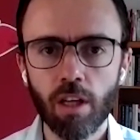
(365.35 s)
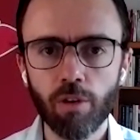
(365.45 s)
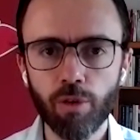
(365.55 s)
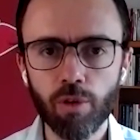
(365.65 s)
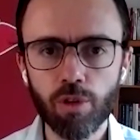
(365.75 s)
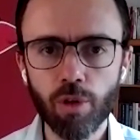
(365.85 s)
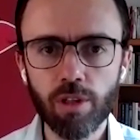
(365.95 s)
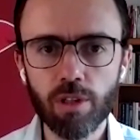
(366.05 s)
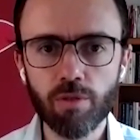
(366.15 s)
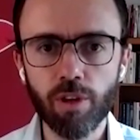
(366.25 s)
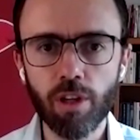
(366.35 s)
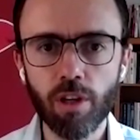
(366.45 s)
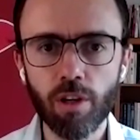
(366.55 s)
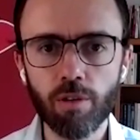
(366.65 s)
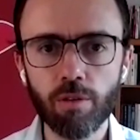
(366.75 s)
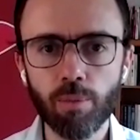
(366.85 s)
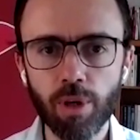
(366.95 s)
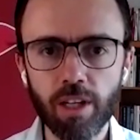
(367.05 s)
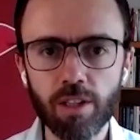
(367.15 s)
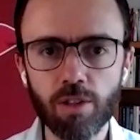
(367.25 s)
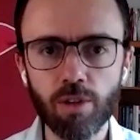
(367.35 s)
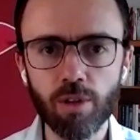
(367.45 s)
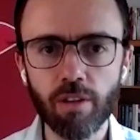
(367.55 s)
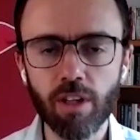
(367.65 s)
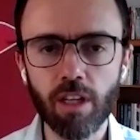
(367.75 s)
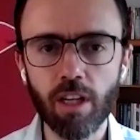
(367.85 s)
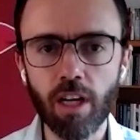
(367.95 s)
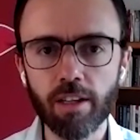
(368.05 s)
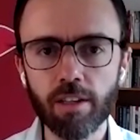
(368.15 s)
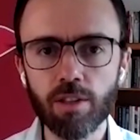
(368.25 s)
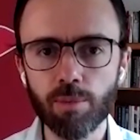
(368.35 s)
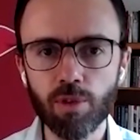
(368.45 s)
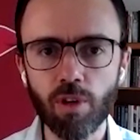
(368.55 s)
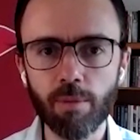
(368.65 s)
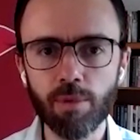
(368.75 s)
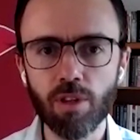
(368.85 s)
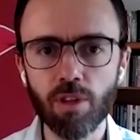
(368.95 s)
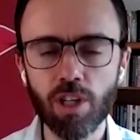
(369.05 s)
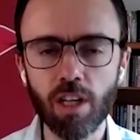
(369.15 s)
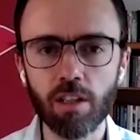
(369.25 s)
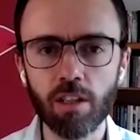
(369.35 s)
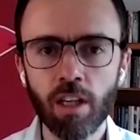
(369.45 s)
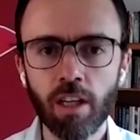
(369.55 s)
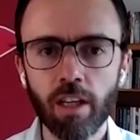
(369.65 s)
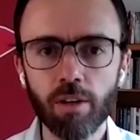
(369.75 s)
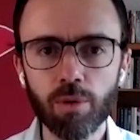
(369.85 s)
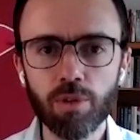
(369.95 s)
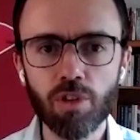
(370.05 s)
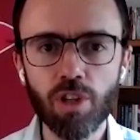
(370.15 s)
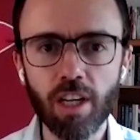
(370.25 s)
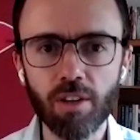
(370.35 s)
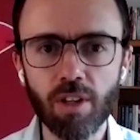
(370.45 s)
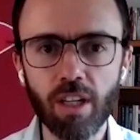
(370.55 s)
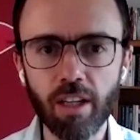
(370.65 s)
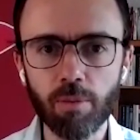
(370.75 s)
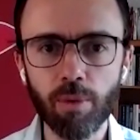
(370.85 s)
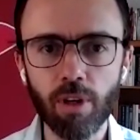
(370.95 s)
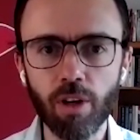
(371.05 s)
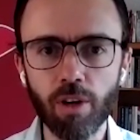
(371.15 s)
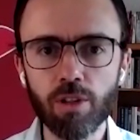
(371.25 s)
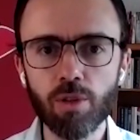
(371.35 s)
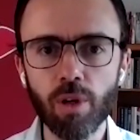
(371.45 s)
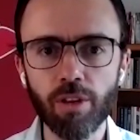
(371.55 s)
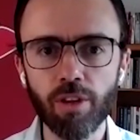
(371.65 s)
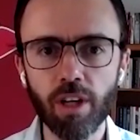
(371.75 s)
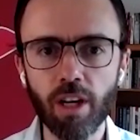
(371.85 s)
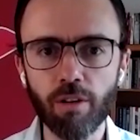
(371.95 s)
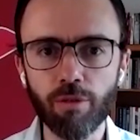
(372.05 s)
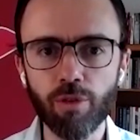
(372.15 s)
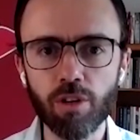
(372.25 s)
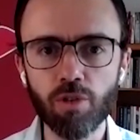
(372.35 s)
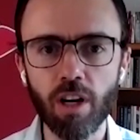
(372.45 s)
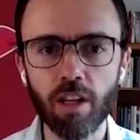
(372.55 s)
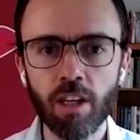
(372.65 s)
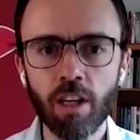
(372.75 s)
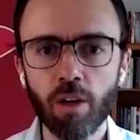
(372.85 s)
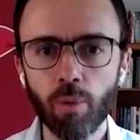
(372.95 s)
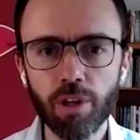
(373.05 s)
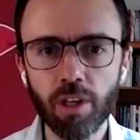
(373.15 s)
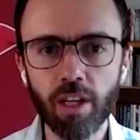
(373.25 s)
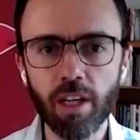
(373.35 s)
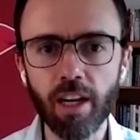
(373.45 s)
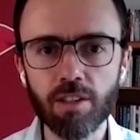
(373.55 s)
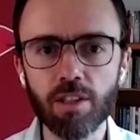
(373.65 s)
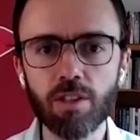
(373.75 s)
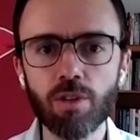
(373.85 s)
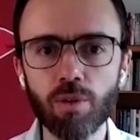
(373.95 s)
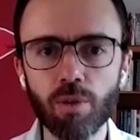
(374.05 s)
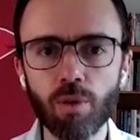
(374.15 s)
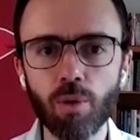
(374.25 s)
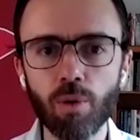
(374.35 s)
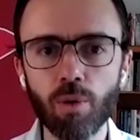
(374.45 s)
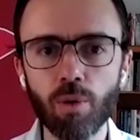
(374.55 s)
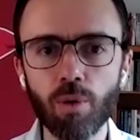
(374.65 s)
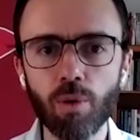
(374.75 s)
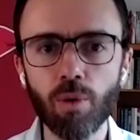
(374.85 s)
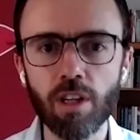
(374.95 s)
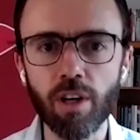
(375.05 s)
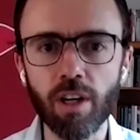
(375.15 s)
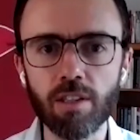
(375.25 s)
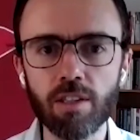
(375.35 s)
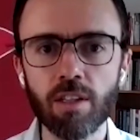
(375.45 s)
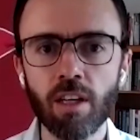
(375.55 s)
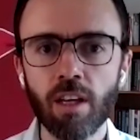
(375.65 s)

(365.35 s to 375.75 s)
If you enjoyed this video, please do give it a like, subscribe to the channel, and also check out the link below to our 30-day free trial, where you can get access to all of the CRA's